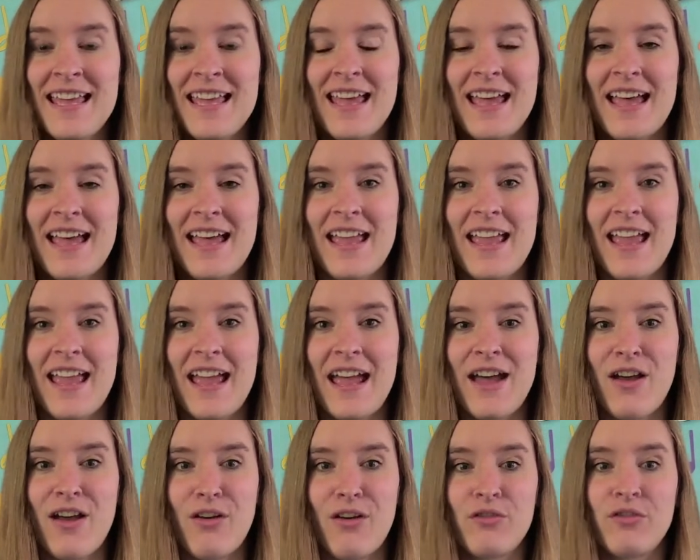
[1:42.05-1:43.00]
I
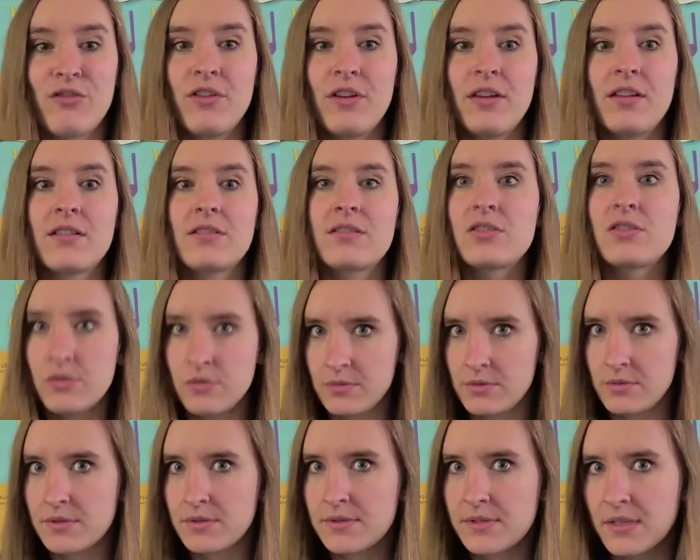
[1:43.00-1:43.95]
have 2
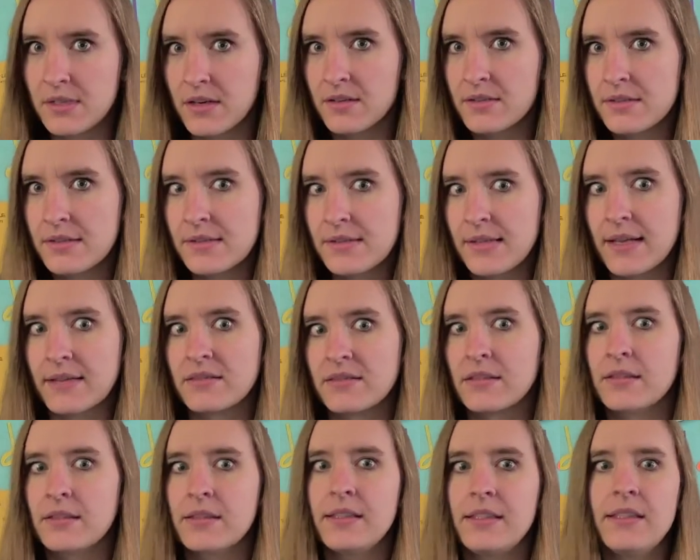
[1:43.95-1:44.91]
new starts,
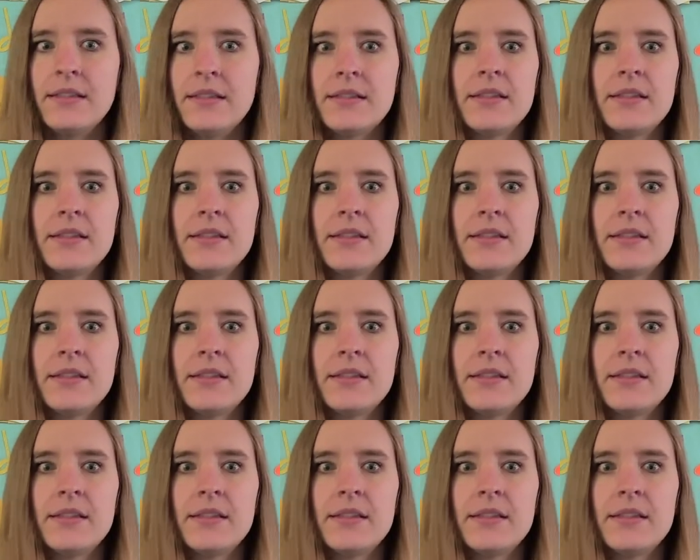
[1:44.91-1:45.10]
technically,